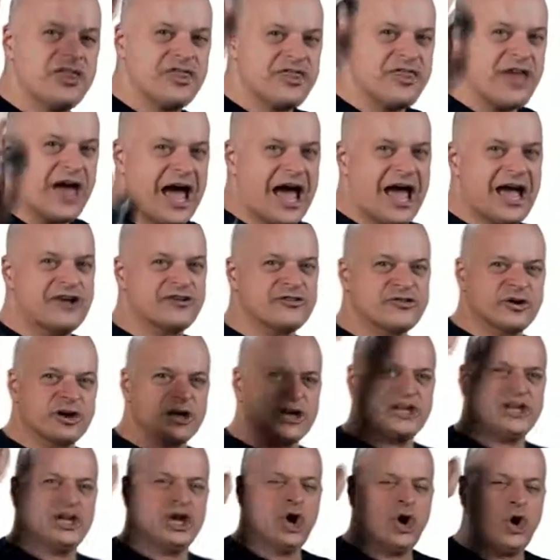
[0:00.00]

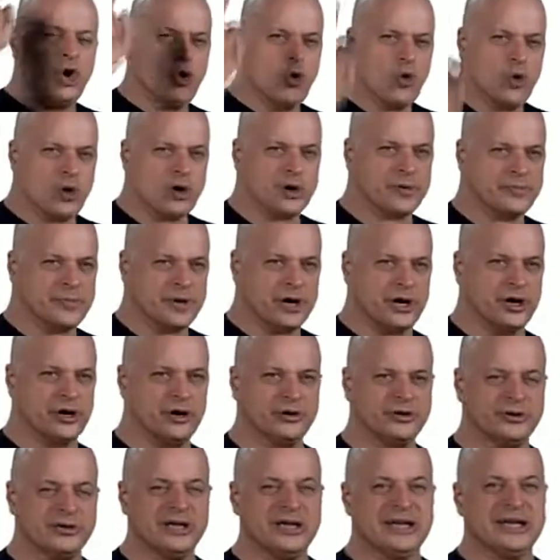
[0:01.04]
thyroid
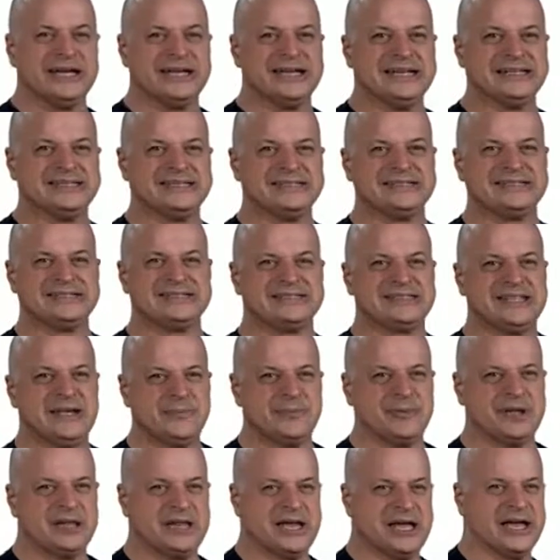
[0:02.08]
hormone is
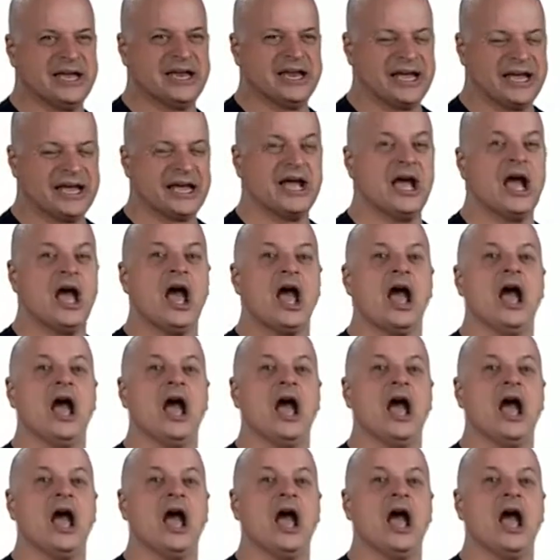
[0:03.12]
stimulating